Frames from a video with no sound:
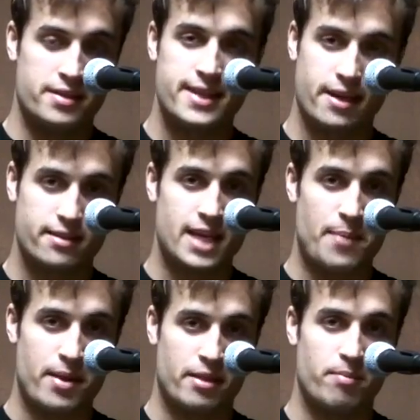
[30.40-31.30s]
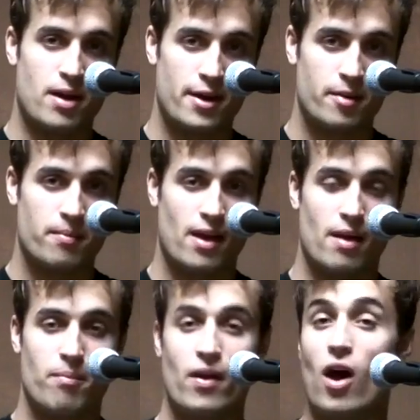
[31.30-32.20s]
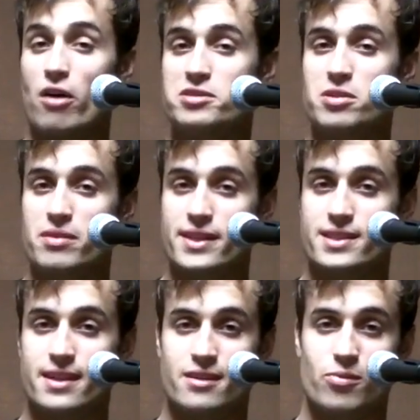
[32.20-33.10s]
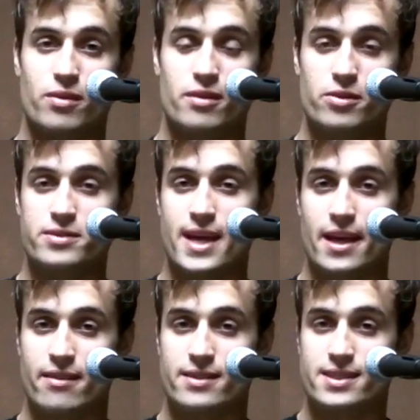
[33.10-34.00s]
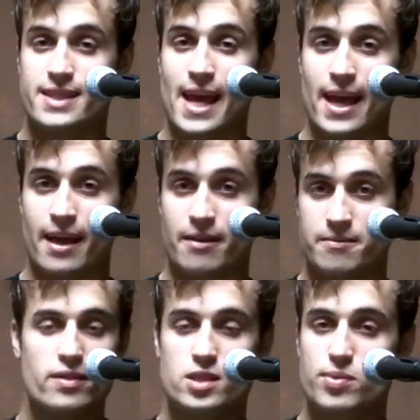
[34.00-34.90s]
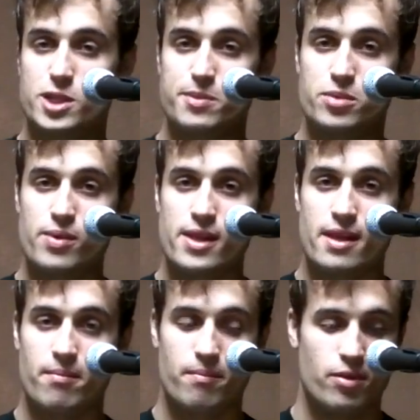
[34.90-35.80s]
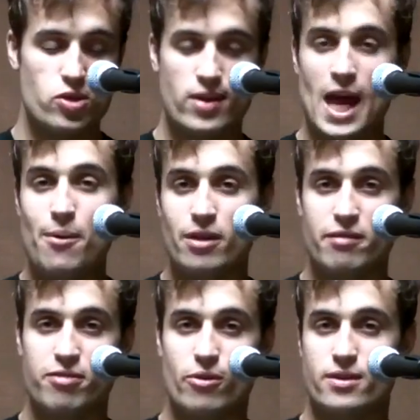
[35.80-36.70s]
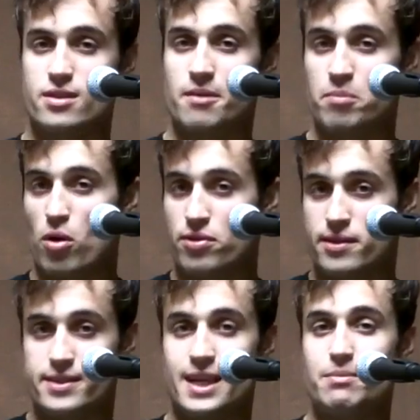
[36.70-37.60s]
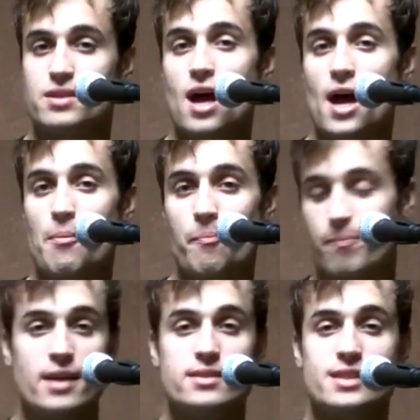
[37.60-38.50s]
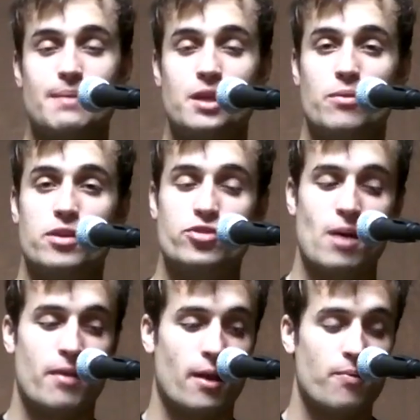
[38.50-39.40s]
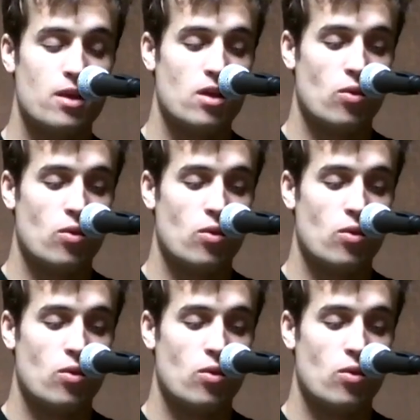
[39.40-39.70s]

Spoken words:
the ticker tape at the bottom, but also listening to what the news anchor is saying. You can switch between them, but you can't really focus on both at the same time. It's the same thing with drumming.